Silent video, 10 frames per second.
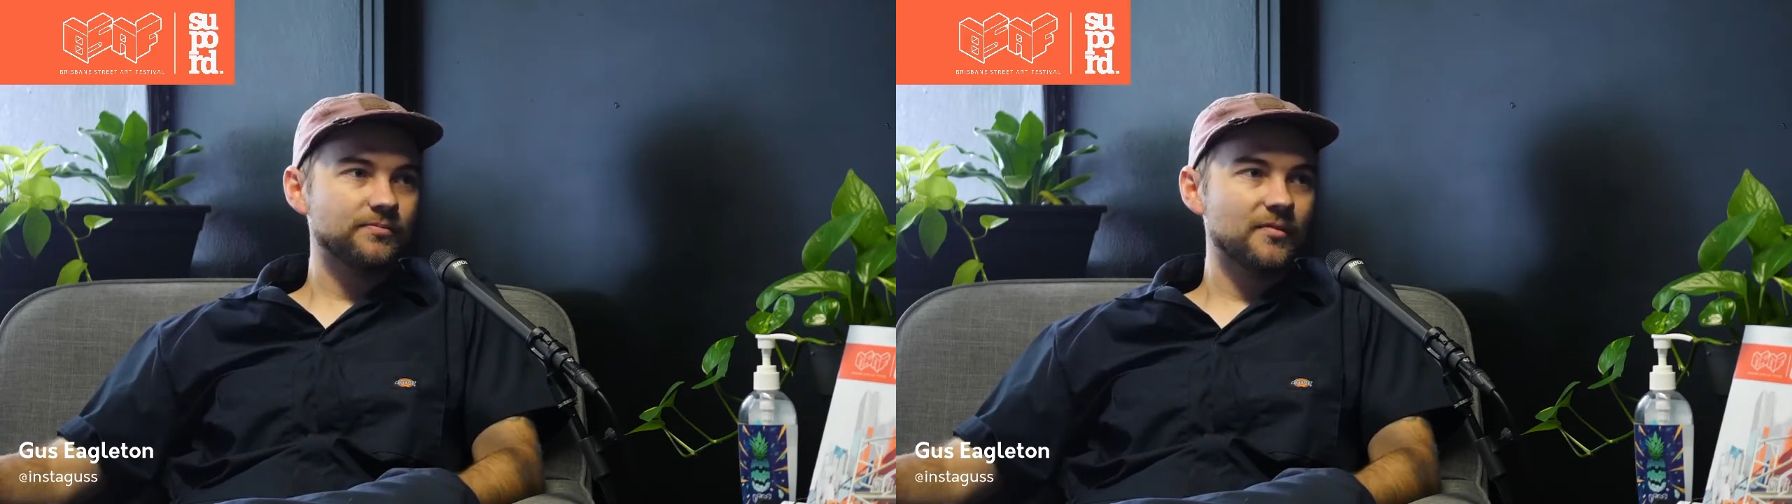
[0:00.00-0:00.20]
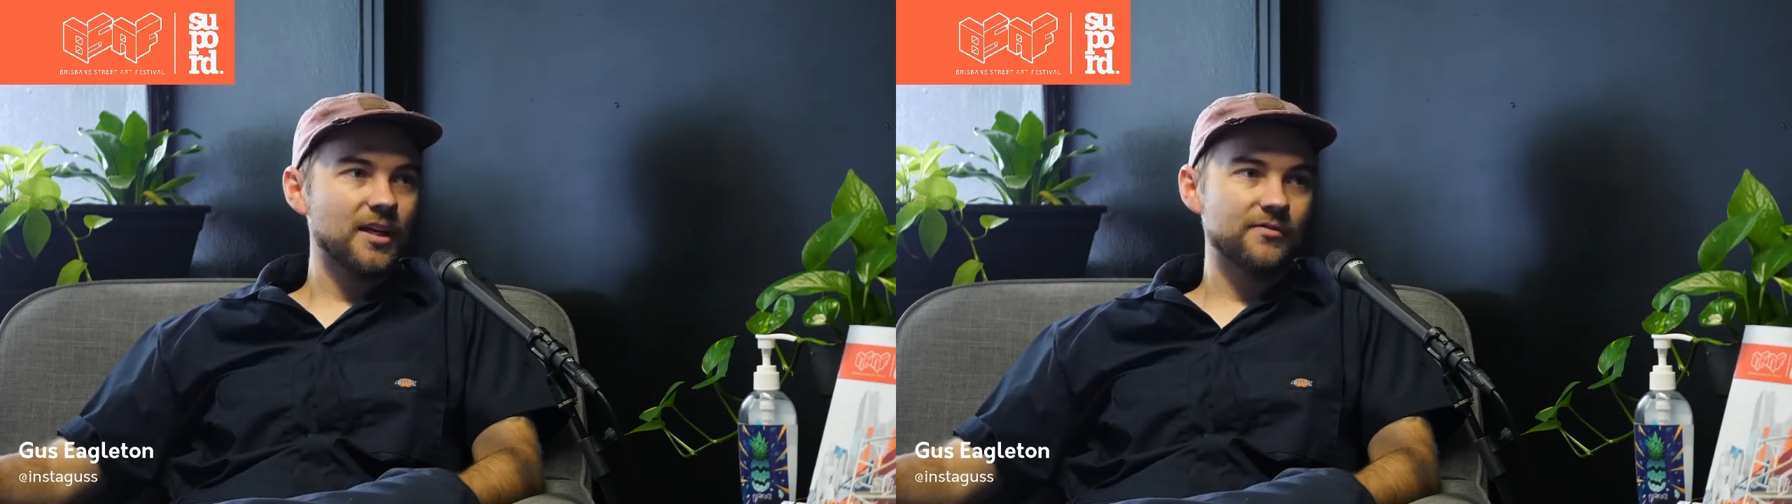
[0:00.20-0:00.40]

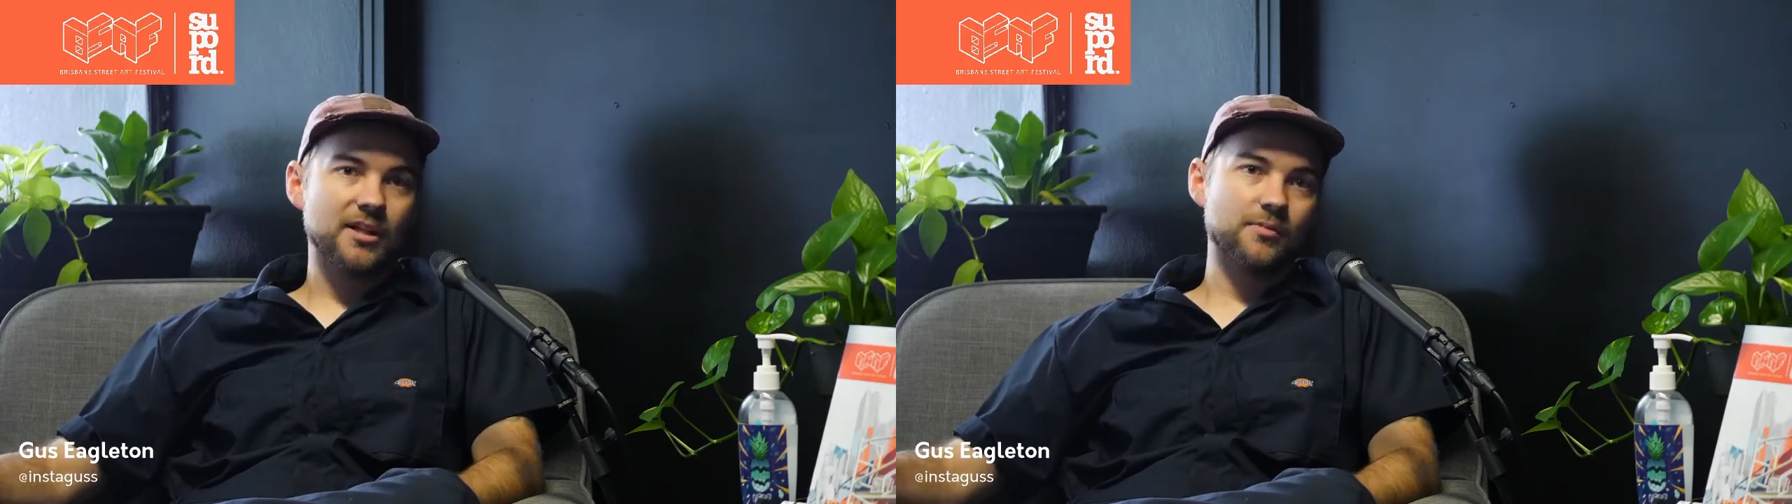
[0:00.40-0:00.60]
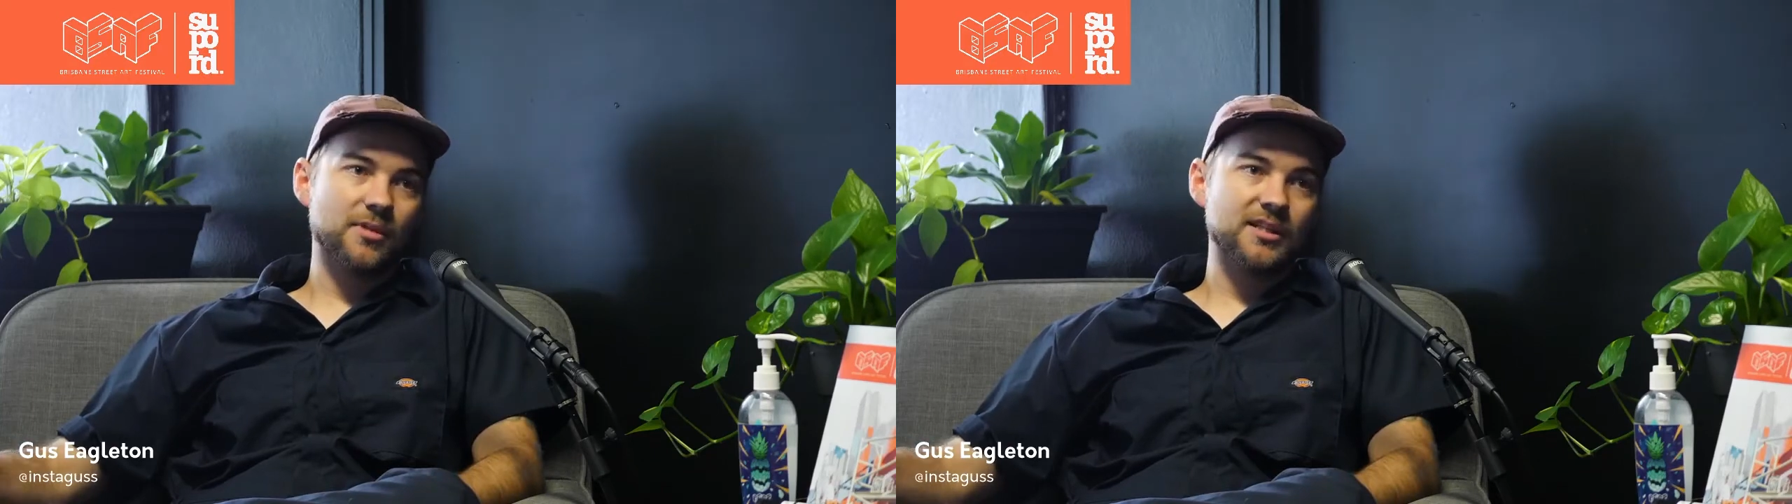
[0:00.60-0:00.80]
even though
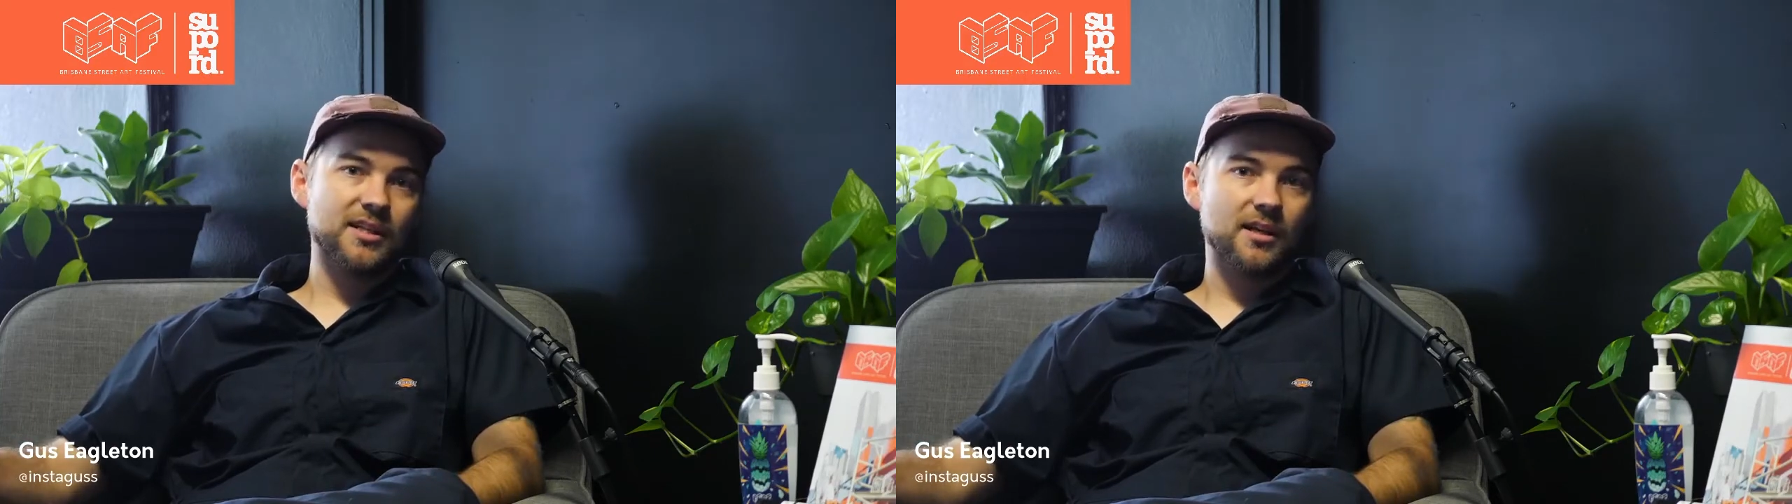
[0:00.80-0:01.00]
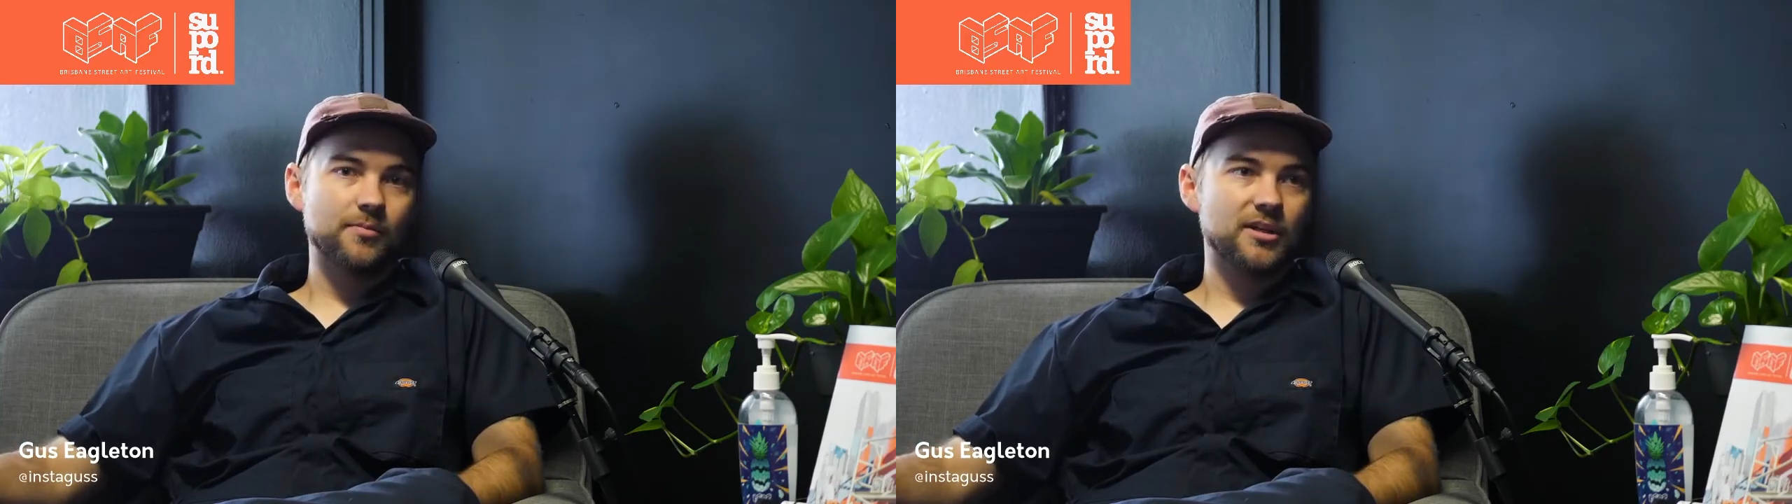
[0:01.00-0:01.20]
it might
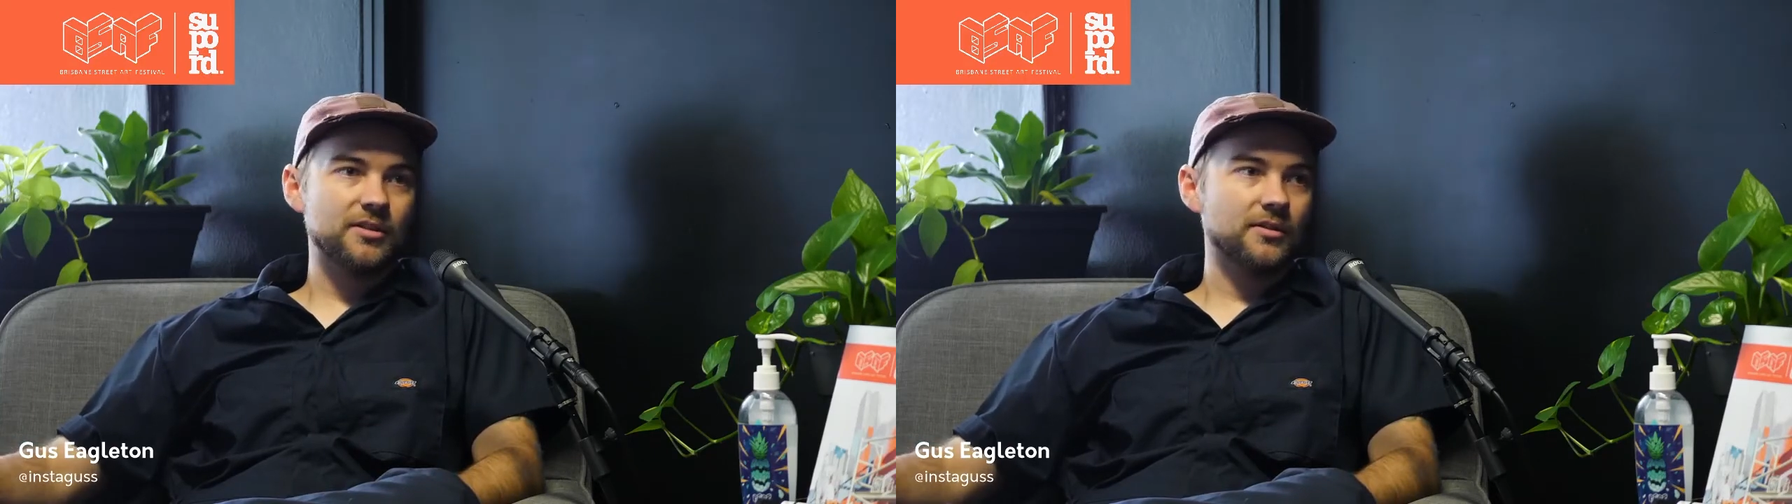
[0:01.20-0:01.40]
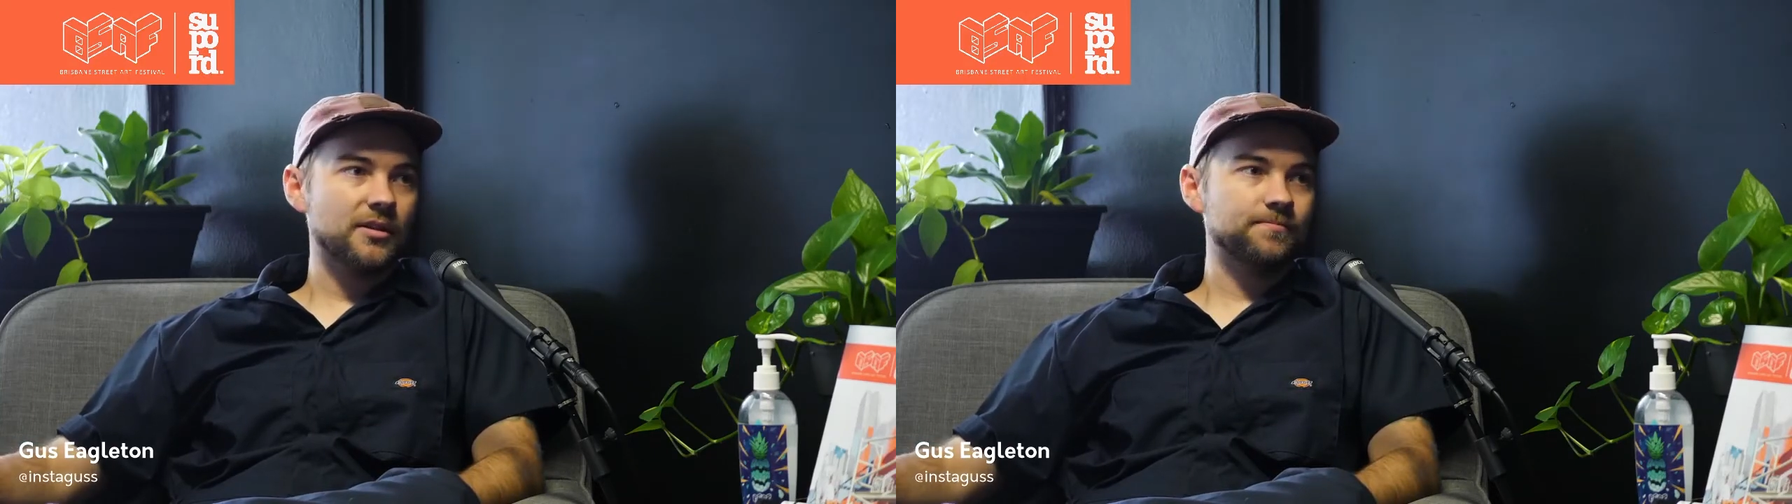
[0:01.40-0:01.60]
take a bit of time.